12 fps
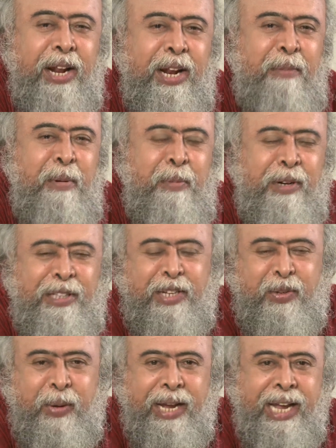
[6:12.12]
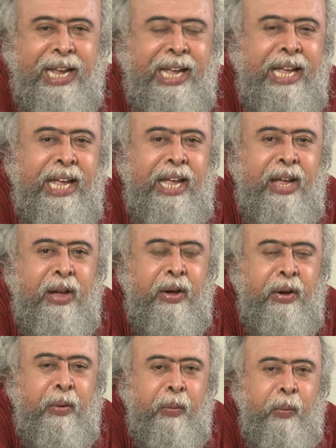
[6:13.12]
Let me put it this way.
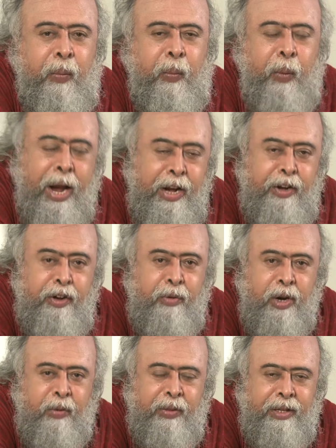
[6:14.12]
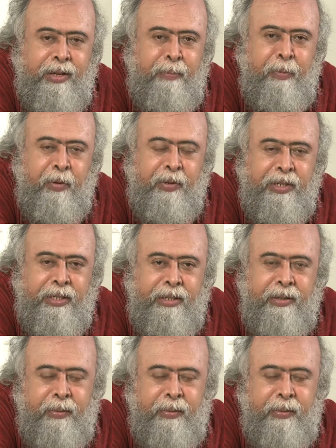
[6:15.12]
Why do you work with a computer?